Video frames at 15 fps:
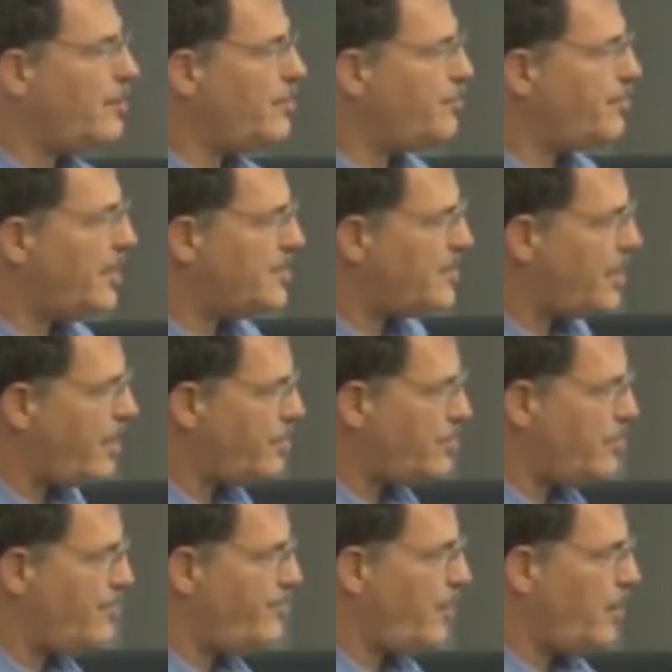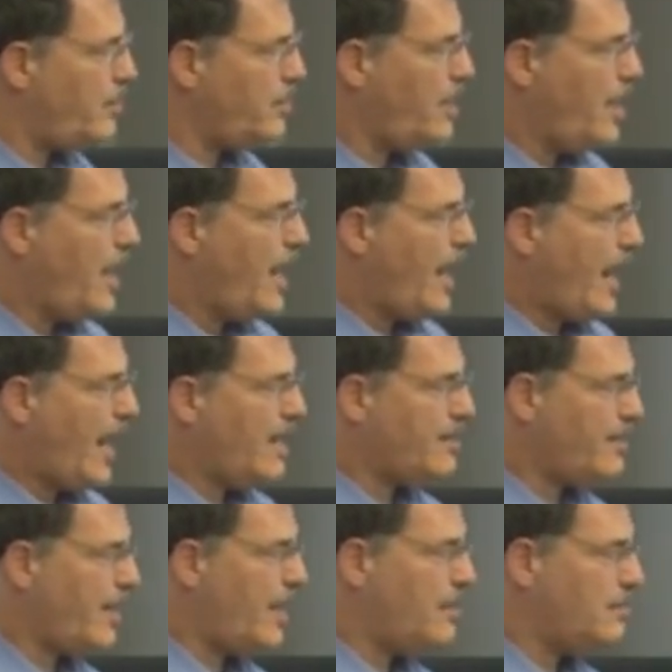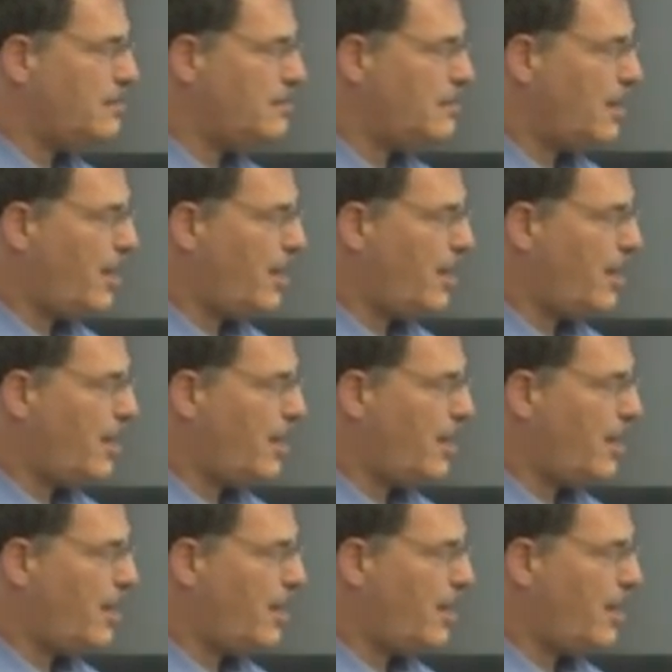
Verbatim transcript: of the presidential vote and then